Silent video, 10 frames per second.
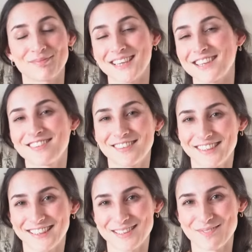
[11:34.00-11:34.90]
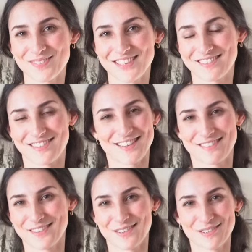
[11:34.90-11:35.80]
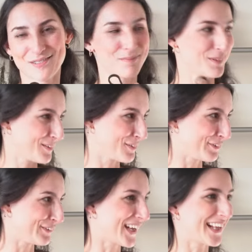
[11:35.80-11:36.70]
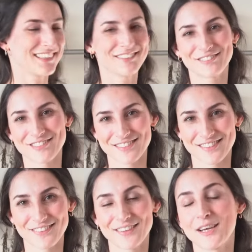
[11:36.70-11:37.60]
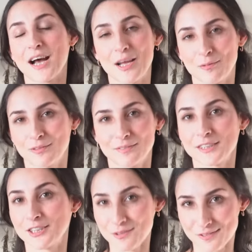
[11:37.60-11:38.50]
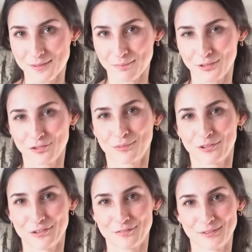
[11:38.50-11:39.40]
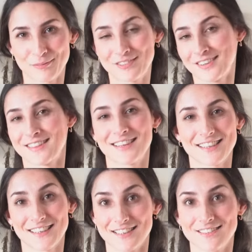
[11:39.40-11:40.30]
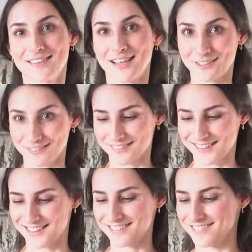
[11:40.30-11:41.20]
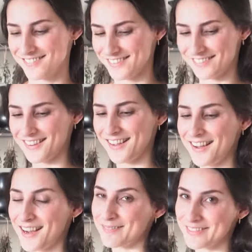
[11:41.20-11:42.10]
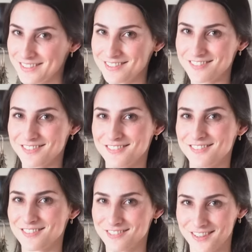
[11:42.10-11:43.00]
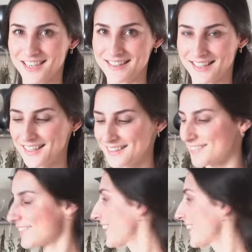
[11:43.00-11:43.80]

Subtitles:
get to look at them because they're so beautiful, and also I will use them much more often, which I think is a good thing. So I'm going to try that